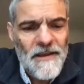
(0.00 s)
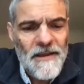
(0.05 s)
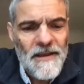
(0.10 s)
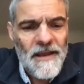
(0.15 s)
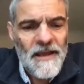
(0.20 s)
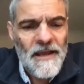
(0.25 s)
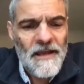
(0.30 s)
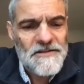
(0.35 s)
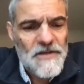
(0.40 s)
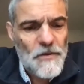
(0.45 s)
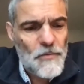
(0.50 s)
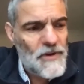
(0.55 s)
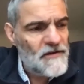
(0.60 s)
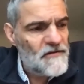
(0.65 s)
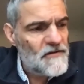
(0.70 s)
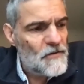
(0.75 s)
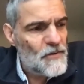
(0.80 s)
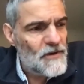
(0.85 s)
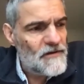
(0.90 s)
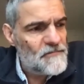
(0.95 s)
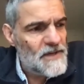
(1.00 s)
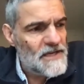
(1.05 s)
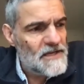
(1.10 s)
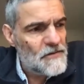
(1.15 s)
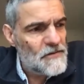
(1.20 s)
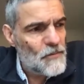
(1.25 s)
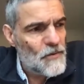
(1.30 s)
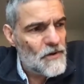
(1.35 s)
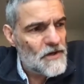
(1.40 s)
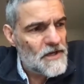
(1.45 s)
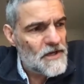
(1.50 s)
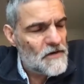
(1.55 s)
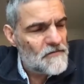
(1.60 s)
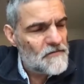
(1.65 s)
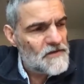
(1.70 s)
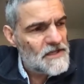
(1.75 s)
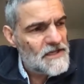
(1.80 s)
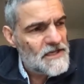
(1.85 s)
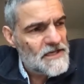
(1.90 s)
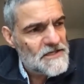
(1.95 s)
And so we've been working
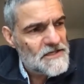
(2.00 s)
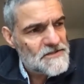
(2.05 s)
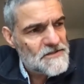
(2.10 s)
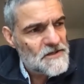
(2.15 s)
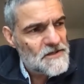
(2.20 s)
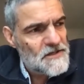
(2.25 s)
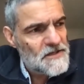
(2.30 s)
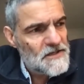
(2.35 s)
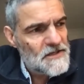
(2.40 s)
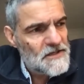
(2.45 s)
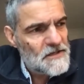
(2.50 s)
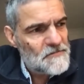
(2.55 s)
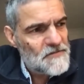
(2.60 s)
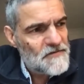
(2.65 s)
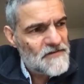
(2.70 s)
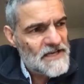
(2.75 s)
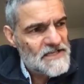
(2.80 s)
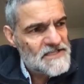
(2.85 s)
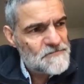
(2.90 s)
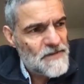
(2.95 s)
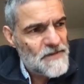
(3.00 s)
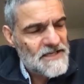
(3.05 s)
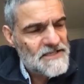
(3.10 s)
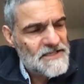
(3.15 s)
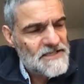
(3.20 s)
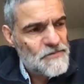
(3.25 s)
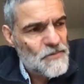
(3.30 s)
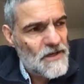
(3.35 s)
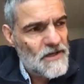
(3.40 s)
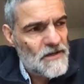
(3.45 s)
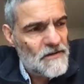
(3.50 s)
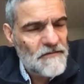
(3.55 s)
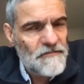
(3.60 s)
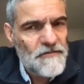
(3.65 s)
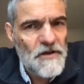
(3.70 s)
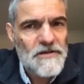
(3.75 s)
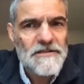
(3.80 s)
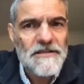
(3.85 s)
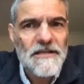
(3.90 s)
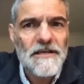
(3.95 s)
over the years on a number of aspects.
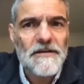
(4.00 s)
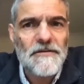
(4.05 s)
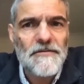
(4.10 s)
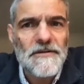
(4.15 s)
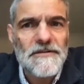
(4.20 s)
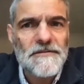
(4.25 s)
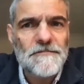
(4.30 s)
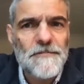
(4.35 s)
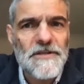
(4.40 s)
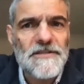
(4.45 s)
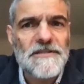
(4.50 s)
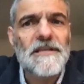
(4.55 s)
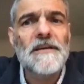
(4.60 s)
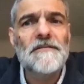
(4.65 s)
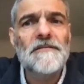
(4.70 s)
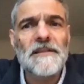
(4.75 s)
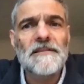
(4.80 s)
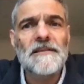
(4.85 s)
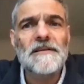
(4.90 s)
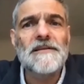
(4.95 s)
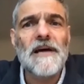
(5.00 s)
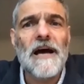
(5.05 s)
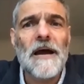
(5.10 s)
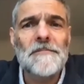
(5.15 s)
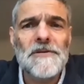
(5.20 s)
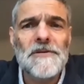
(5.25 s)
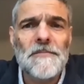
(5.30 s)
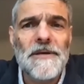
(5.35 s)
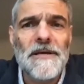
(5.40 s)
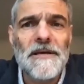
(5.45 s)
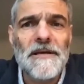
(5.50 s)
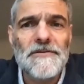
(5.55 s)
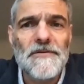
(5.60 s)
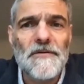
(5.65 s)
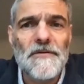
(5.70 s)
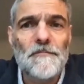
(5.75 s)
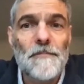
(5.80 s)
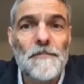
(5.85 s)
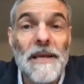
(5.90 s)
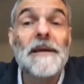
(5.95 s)
Firstly, it was perceived at the time to be a
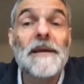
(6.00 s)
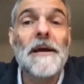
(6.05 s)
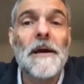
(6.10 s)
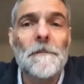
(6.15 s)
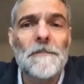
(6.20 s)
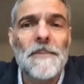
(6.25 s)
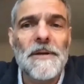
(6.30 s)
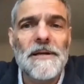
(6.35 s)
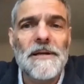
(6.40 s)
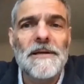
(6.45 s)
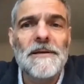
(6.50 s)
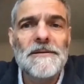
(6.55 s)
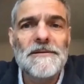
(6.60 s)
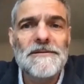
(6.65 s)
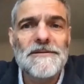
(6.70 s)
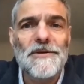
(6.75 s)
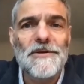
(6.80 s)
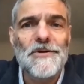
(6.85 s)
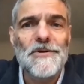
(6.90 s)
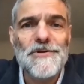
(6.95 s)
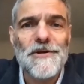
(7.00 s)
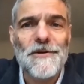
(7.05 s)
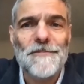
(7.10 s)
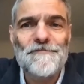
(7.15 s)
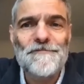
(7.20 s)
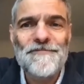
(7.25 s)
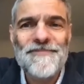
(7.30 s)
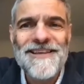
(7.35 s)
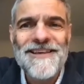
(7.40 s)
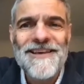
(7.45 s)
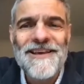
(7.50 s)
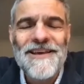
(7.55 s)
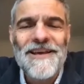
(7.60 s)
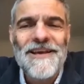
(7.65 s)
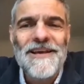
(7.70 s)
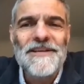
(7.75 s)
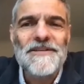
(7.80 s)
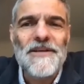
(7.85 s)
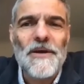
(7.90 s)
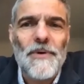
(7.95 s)
sort of big company solution.
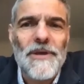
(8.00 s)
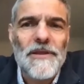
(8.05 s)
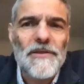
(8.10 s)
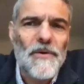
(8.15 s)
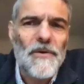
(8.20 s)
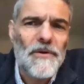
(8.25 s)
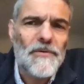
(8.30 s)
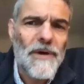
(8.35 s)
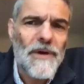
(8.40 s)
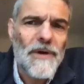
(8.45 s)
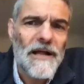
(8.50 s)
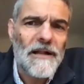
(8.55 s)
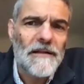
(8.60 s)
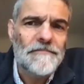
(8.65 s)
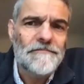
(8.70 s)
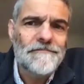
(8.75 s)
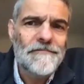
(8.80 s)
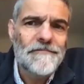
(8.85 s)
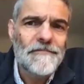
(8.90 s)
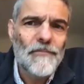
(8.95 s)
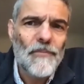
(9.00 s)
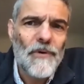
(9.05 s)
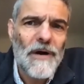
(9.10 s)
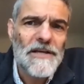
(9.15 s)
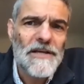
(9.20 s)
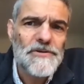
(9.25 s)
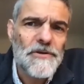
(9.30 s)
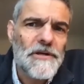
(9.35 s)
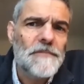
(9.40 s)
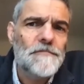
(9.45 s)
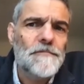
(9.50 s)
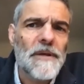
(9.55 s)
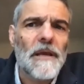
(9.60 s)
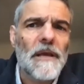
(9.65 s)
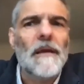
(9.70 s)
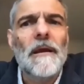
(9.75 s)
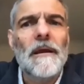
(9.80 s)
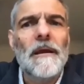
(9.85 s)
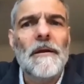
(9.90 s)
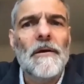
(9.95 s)
So we thought, well, why should it
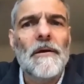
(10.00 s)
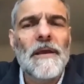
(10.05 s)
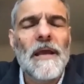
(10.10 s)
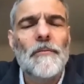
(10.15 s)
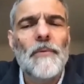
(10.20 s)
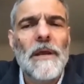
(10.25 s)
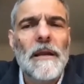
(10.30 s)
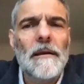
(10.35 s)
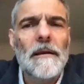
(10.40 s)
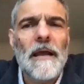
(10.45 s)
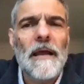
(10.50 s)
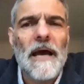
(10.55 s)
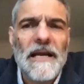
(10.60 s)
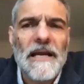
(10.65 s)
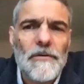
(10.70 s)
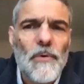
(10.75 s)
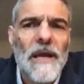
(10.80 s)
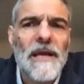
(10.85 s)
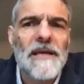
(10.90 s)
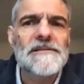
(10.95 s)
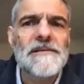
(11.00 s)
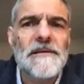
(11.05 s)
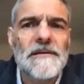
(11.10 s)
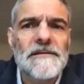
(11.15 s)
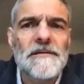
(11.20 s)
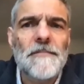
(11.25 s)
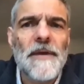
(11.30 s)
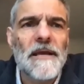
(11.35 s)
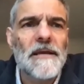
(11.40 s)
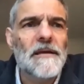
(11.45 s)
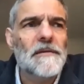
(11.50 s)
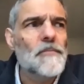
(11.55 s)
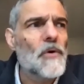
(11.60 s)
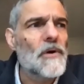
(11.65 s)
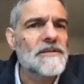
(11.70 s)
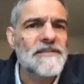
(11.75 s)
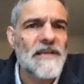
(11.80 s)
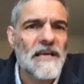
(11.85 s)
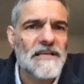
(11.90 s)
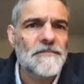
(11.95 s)
be? You know, can we lightweight it to make it more
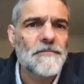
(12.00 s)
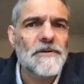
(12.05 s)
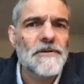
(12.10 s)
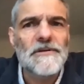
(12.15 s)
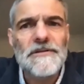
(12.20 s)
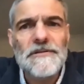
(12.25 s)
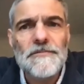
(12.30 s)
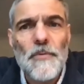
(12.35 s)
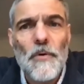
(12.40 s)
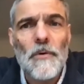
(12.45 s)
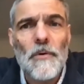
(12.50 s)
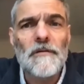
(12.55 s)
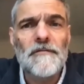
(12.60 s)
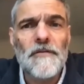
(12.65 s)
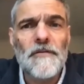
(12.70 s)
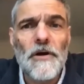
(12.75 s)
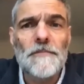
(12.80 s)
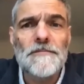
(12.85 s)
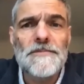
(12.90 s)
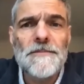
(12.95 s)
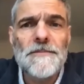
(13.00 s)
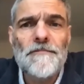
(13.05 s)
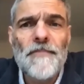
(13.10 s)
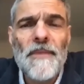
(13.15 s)
accessible to smaller firms?